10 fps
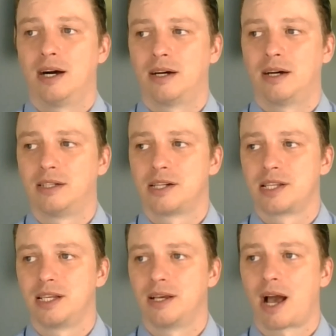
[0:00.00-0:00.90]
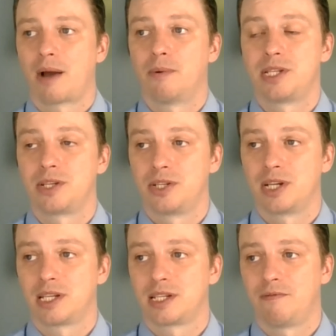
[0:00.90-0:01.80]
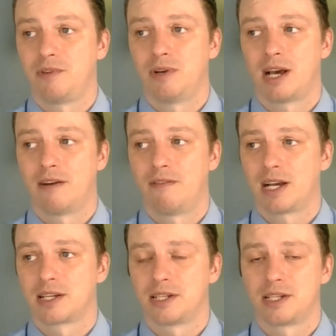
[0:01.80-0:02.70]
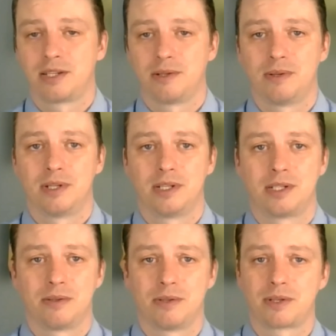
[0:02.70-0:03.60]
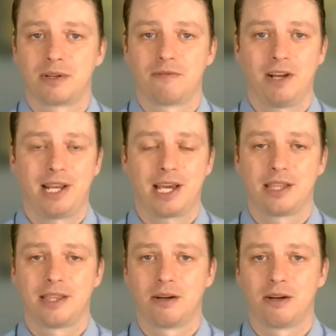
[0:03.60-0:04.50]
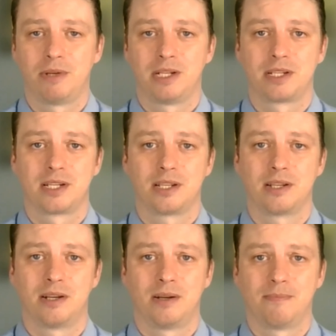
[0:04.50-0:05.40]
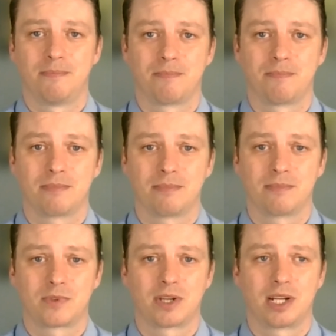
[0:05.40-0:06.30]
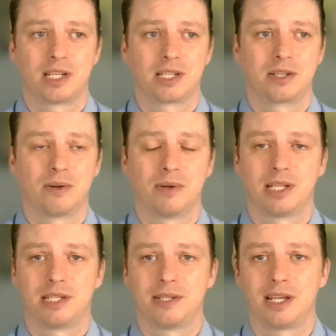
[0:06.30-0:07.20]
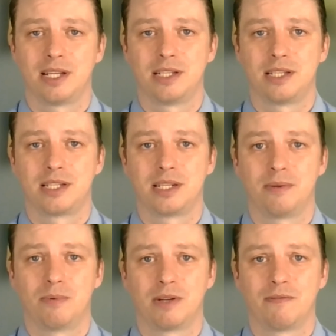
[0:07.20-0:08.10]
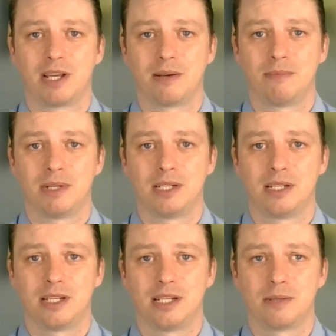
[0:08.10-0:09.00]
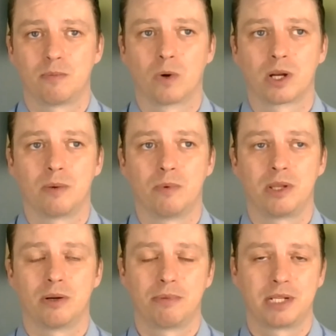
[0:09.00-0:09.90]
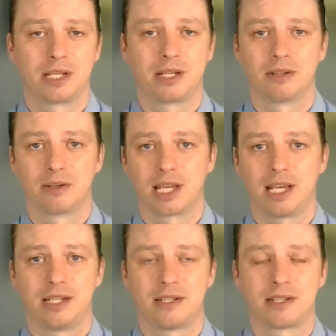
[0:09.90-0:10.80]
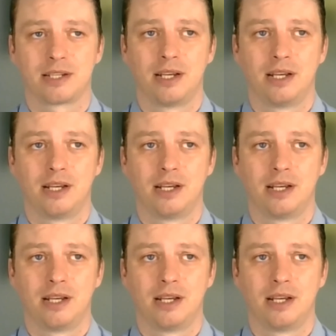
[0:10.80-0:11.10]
Honestly, I would suggest if you have access to a certified hand therapist, trying to go in and see one of them and working with your particular case.